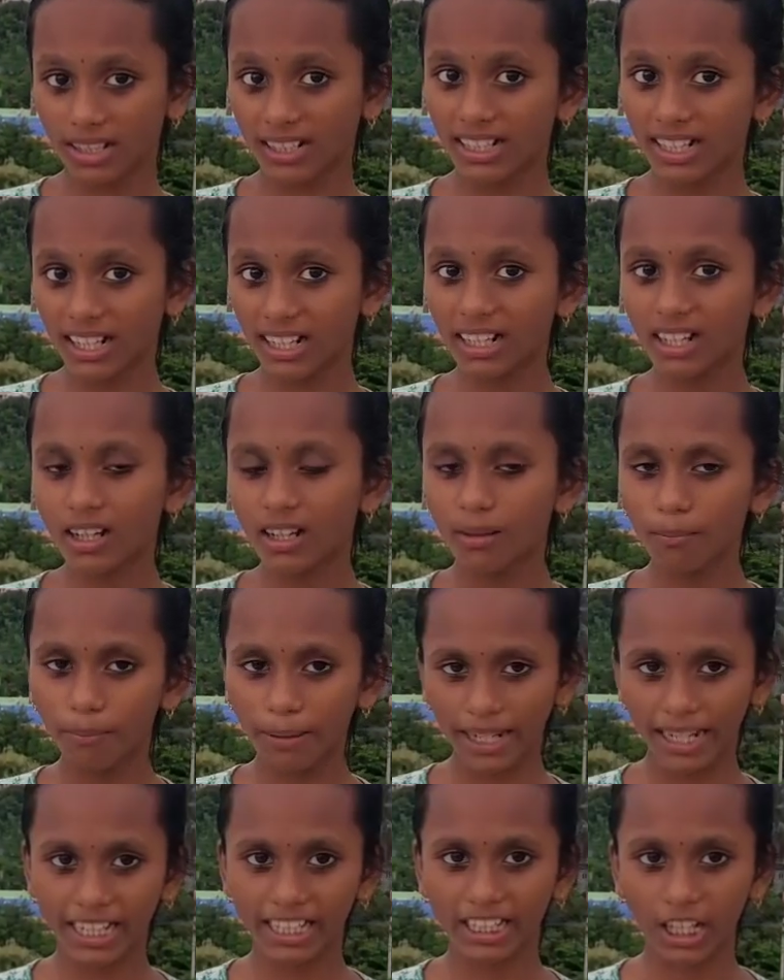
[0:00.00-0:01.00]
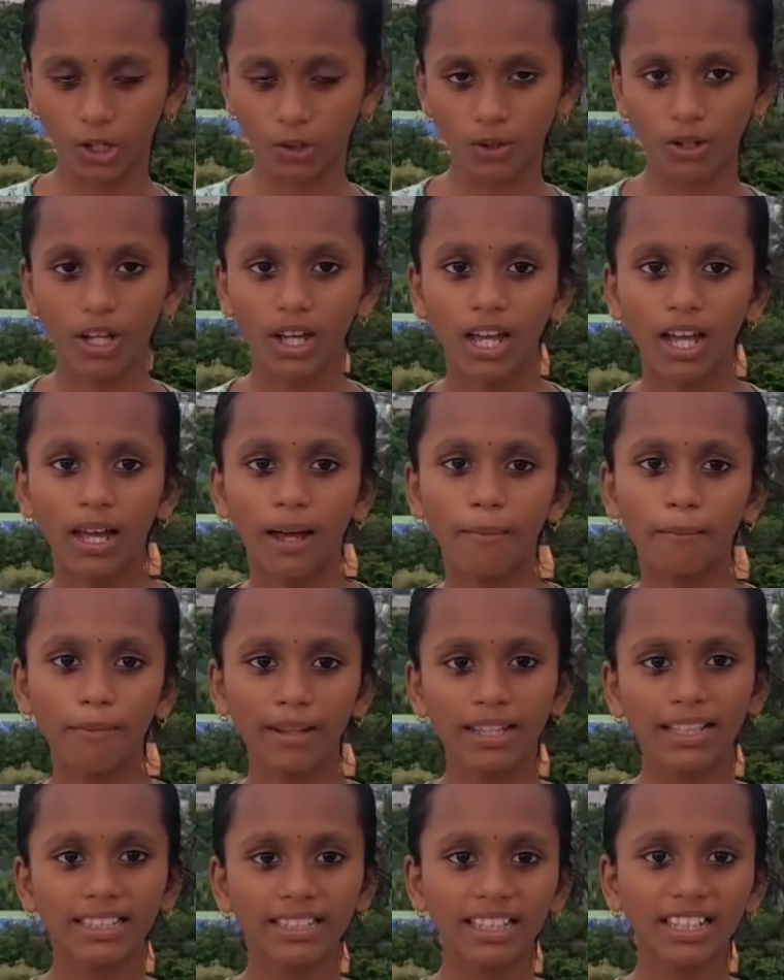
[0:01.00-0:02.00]
It will break down
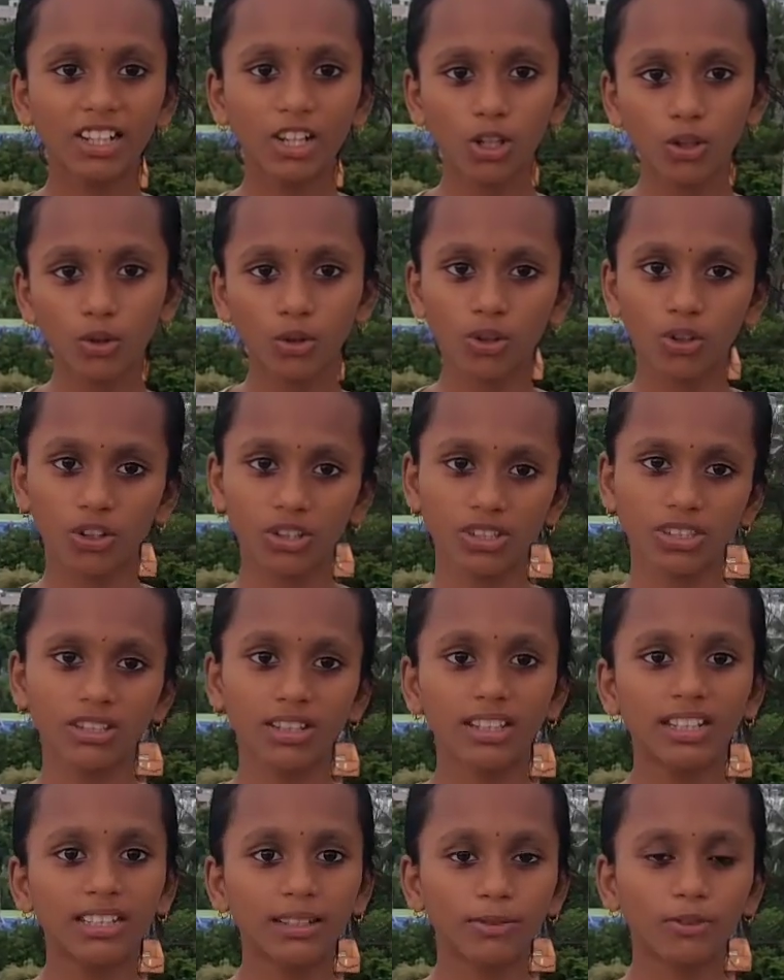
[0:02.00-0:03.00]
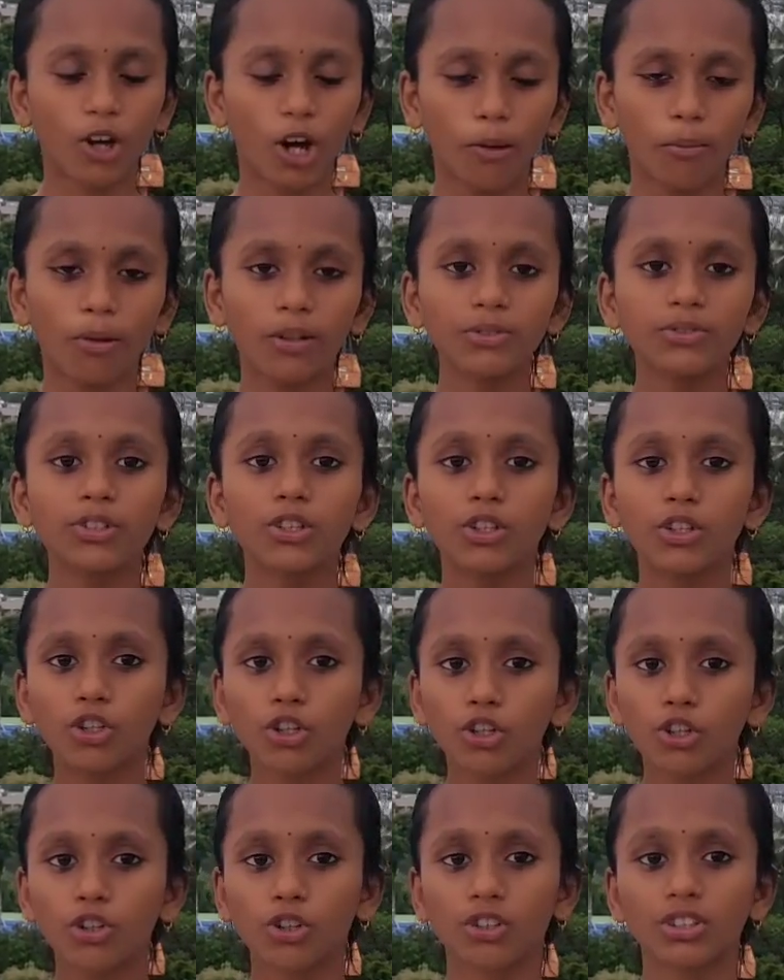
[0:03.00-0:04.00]
in the glucose, in the form of
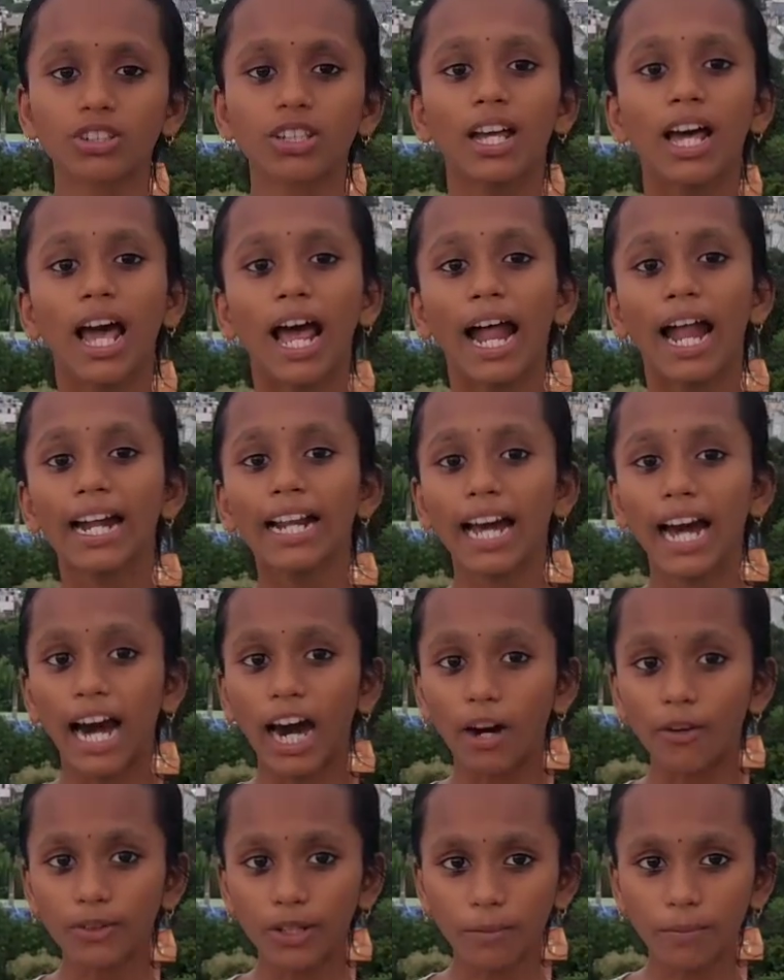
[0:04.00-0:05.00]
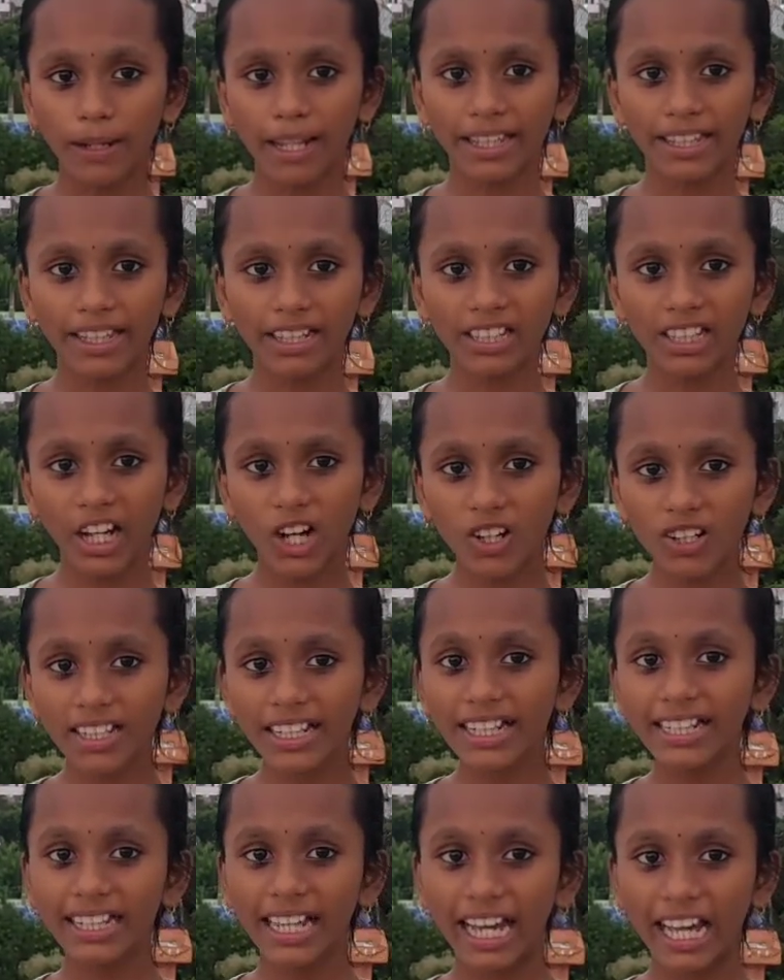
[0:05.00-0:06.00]
glucose, and after breaking down,
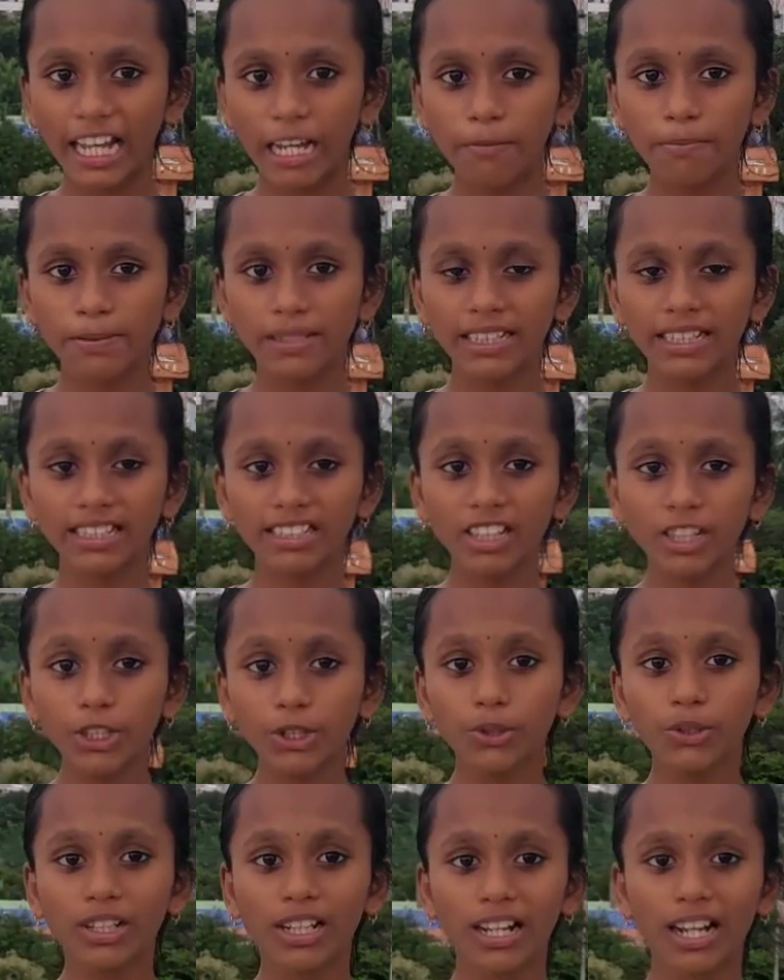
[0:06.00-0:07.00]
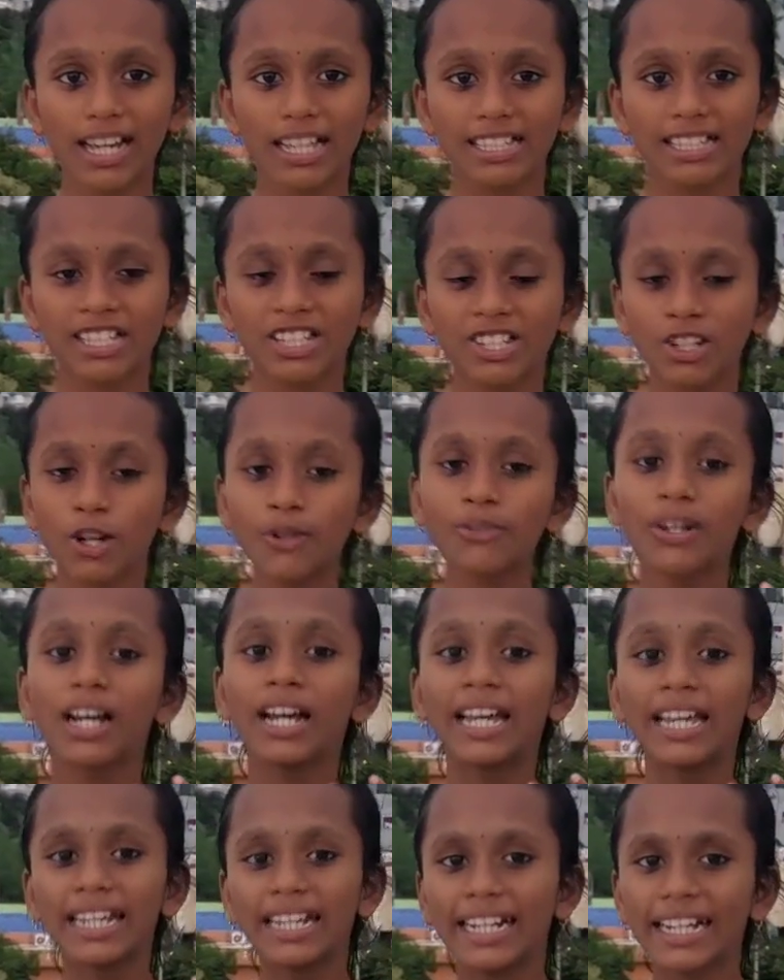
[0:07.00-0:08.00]
it helps it in the utilization of
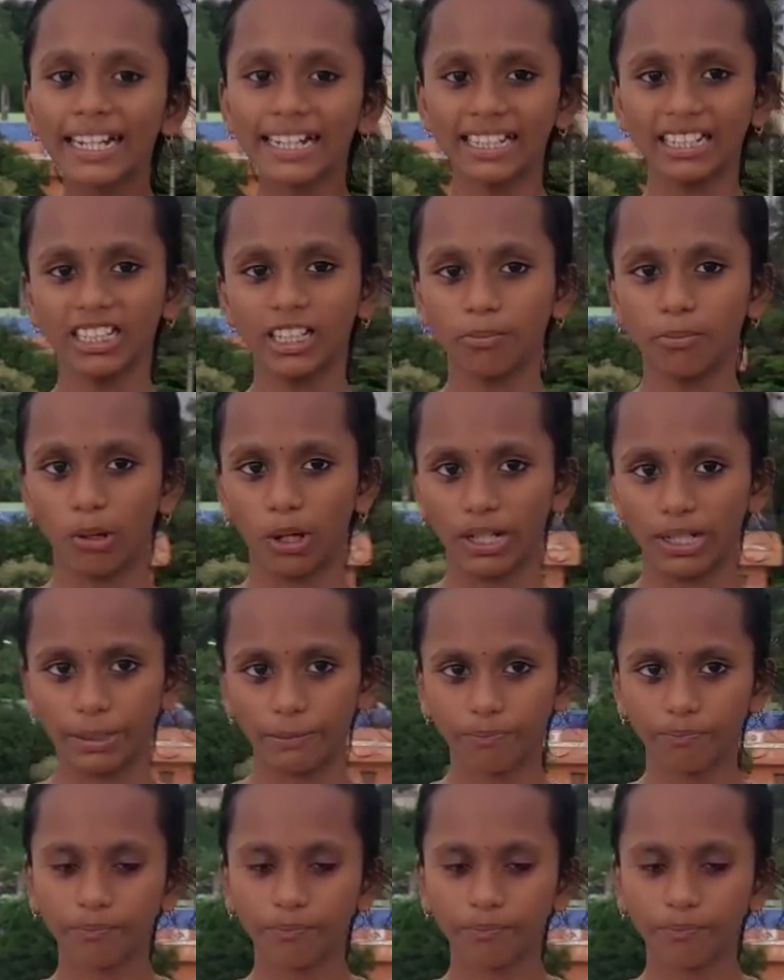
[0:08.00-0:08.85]
heat in the body.